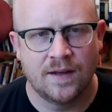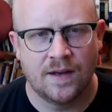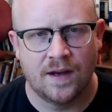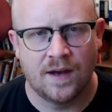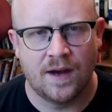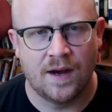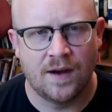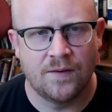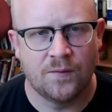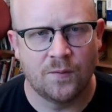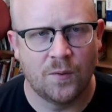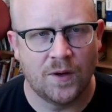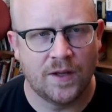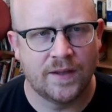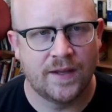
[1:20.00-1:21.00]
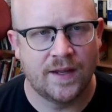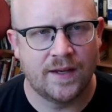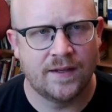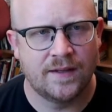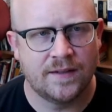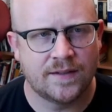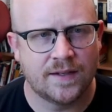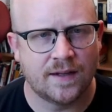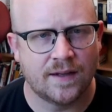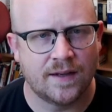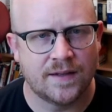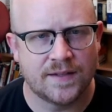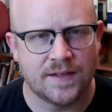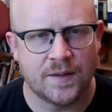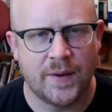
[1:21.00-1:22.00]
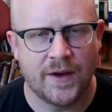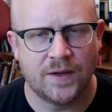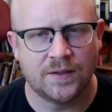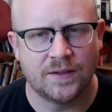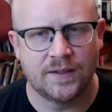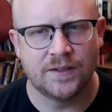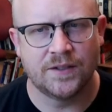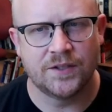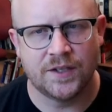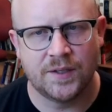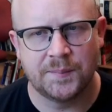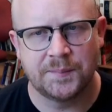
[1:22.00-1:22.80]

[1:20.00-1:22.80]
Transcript: of what they tell us about leadership.